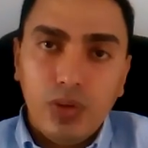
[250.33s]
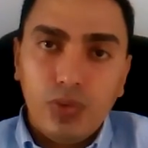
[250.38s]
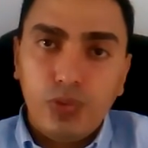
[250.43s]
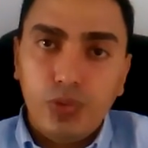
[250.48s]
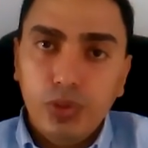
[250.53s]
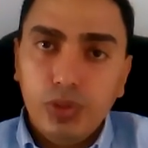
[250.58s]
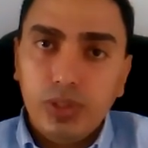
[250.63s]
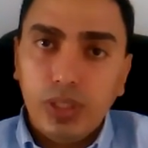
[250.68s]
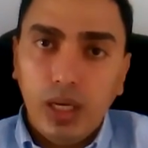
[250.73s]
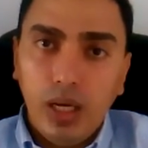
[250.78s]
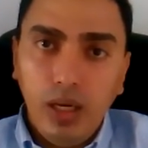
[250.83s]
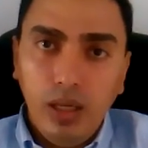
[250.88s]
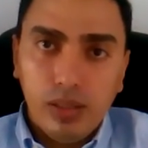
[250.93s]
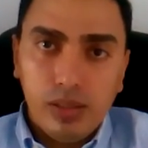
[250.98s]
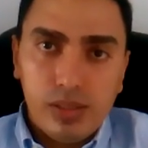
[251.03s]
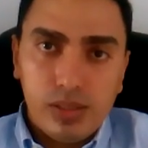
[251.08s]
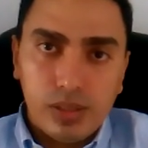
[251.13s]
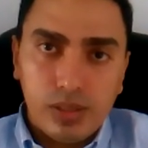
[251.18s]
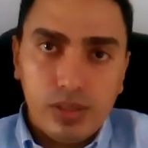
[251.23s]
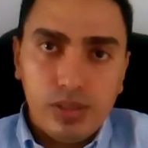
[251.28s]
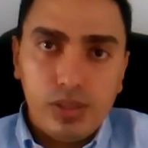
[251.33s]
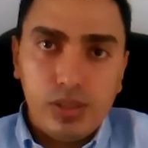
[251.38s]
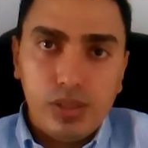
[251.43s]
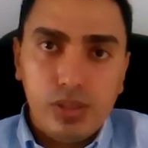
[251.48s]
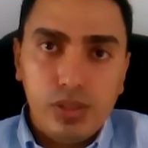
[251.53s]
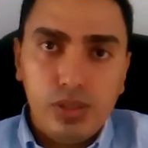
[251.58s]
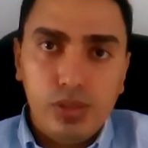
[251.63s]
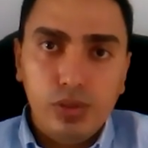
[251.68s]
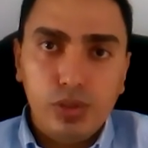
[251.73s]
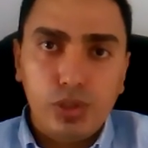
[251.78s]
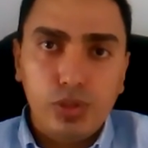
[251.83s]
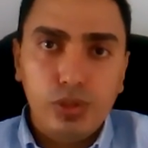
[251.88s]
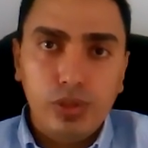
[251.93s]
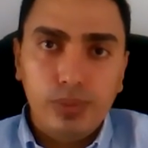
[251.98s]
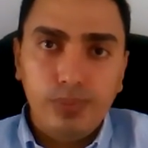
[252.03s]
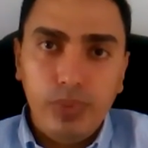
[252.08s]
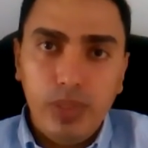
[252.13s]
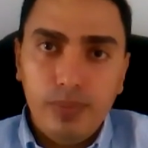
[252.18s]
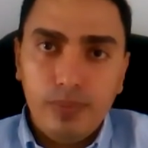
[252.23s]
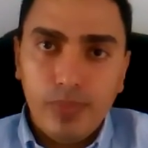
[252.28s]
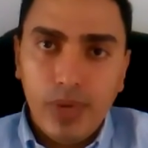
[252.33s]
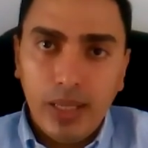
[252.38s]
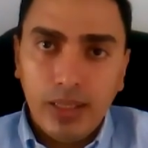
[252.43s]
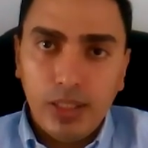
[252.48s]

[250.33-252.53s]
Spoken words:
Foot ulcers should be